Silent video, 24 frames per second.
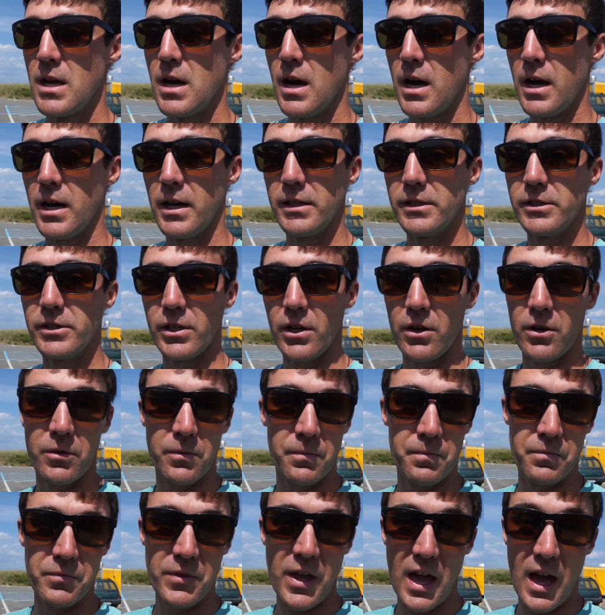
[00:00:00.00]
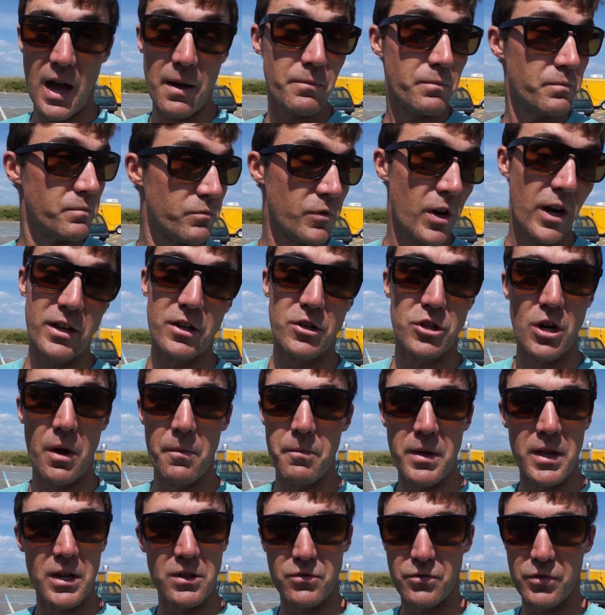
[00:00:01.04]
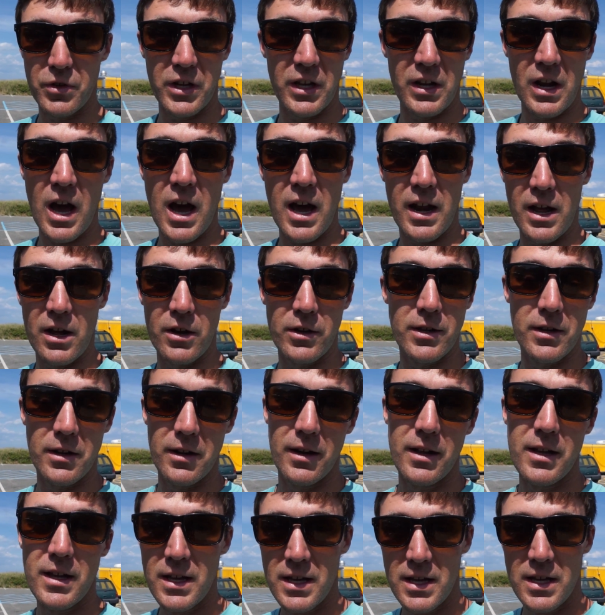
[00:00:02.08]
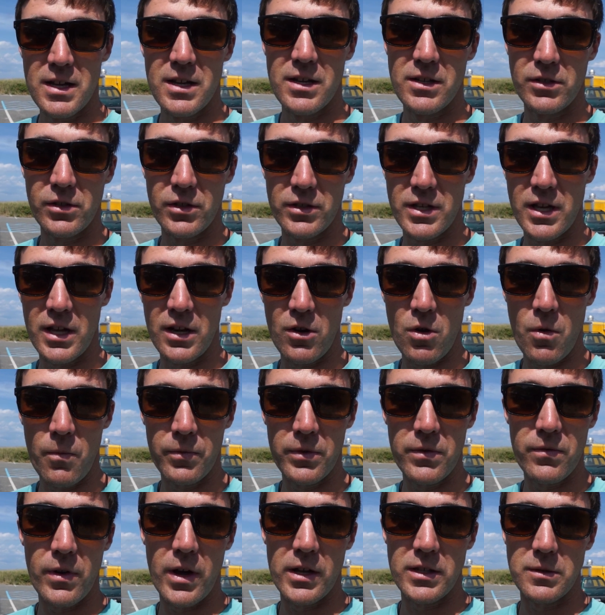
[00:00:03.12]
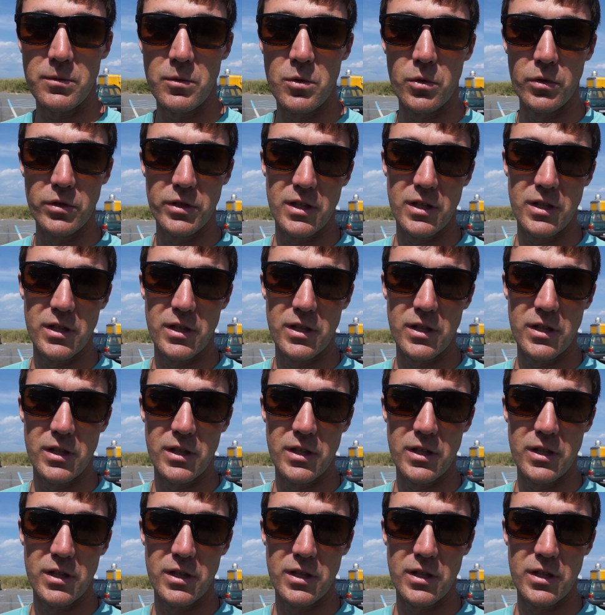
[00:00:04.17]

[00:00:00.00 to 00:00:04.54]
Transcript: Uh, so yeah, I'm ready to jump in. It's freaking hot out here, so let's hit it. Hopefully find some cool